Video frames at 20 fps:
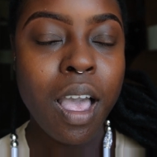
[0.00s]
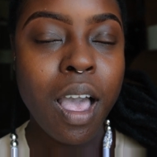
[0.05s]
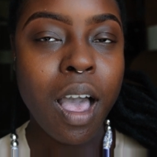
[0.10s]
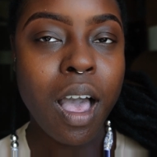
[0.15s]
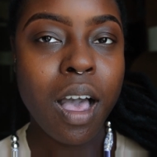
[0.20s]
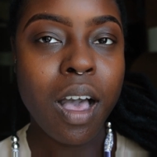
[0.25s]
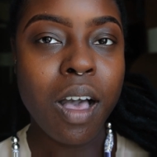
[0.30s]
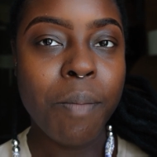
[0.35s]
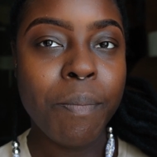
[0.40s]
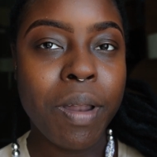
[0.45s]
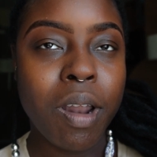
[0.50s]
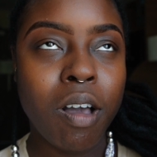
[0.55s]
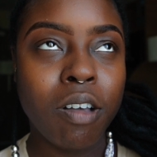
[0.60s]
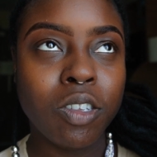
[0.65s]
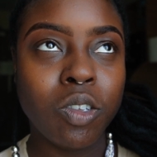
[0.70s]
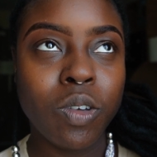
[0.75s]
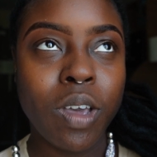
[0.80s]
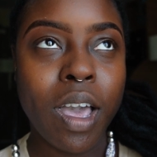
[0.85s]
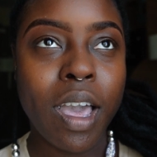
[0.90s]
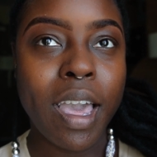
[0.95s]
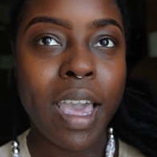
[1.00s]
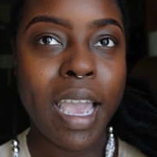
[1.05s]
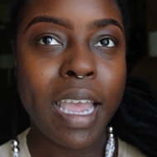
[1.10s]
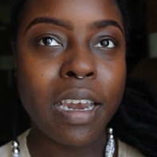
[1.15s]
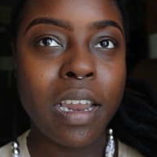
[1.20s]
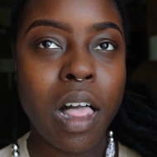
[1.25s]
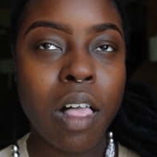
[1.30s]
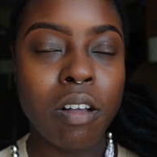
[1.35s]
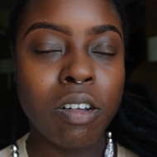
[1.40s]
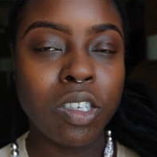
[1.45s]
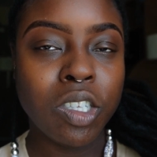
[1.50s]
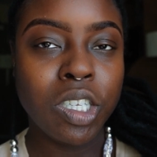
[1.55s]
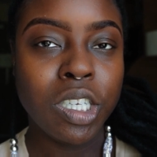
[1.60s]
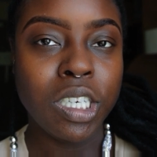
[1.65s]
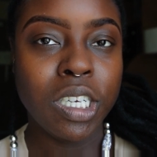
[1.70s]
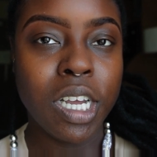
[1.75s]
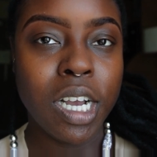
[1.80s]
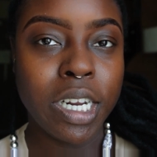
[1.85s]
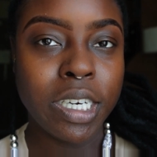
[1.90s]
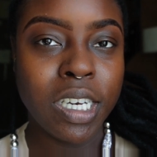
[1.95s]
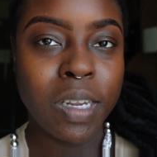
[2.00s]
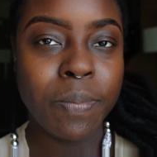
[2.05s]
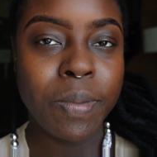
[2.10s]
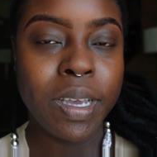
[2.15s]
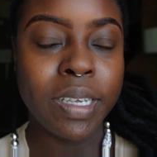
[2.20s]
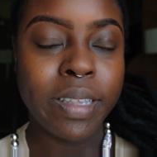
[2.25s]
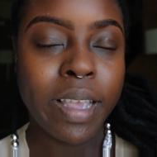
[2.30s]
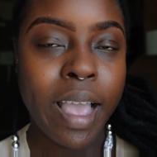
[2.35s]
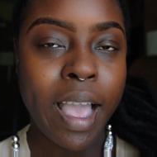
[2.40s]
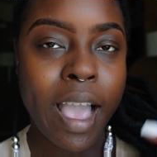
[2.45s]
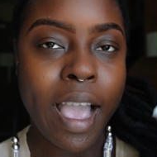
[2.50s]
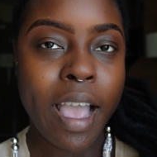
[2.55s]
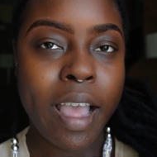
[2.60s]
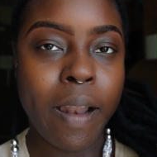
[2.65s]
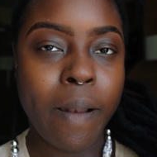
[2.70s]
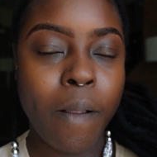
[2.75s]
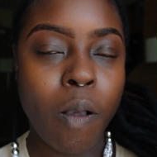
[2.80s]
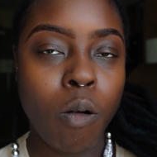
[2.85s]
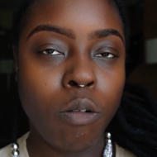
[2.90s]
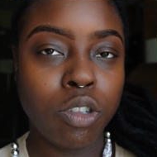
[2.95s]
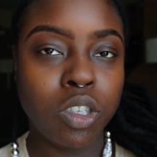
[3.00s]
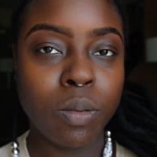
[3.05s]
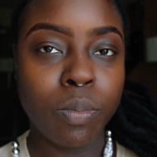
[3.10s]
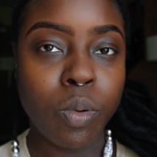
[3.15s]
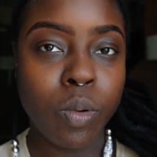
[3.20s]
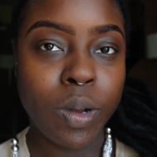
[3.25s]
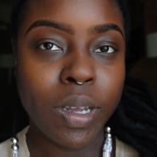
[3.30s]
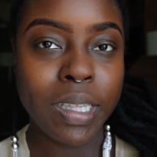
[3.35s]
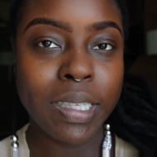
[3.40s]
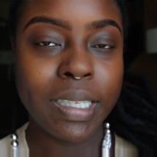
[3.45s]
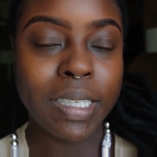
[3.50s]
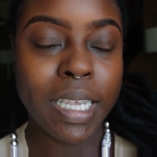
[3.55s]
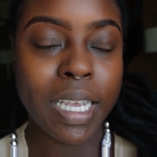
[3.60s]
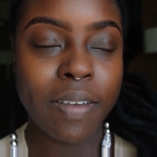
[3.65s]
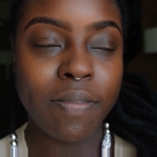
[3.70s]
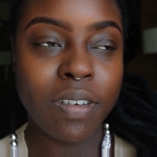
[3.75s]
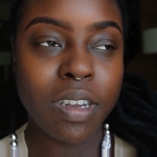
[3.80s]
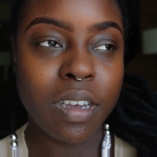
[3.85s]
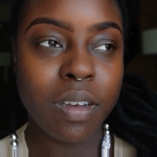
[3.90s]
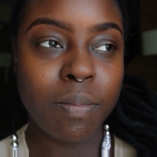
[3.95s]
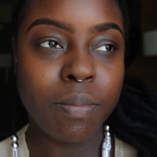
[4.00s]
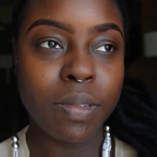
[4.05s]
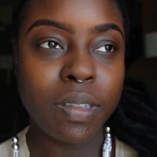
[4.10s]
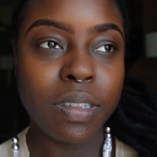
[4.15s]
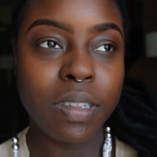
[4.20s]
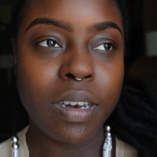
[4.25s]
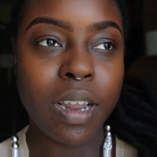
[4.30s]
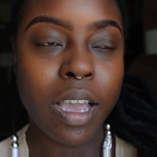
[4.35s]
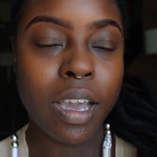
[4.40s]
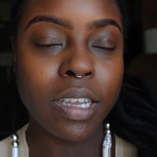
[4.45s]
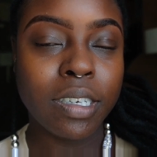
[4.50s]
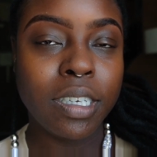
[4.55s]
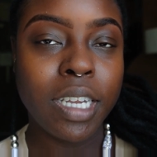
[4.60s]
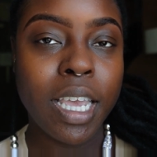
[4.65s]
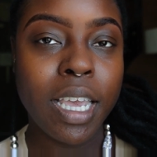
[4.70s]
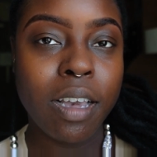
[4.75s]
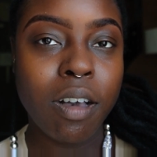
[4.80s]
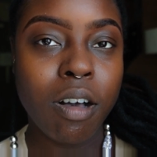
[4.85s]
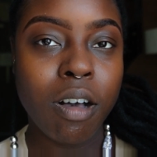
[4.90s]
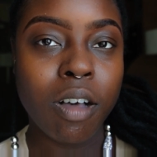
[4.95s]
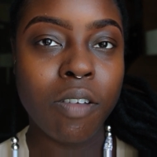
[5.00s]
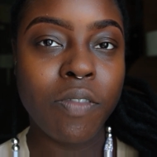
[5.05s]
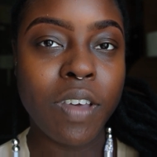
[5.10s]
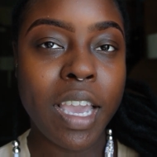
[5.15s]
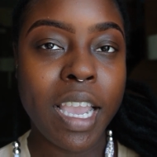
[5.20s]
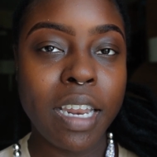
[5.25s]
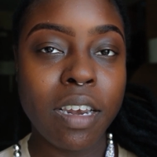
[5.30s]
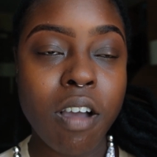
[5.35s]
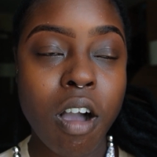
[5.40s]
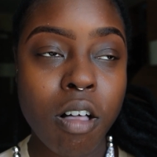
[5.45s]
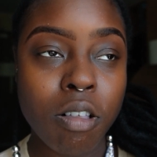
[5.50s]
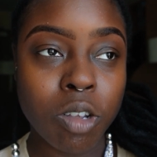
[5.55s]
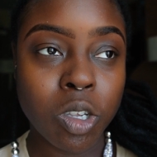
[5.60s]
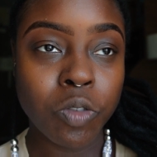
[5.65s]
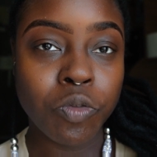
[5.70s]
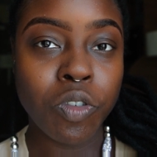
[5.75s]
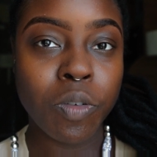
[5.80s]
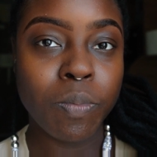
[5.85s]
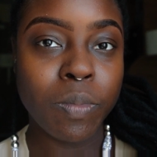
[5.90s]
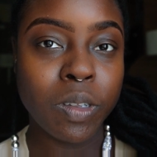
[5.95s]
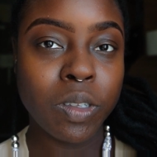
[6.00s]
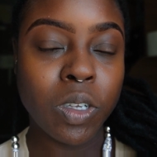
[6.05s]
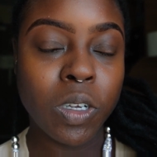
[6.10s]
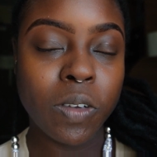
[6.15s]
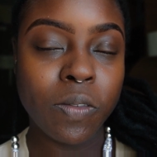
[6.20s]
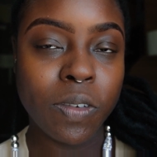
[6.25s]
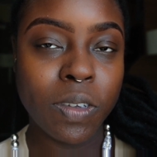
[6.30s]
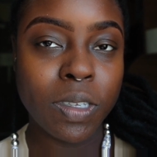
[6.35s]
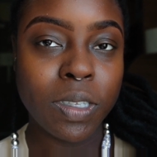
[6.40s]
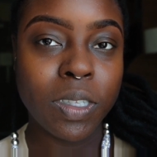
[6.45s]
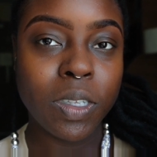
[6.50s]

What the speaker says: But I also got $8 deducted because I had Ulta points saved up that I could take off $8 from the service.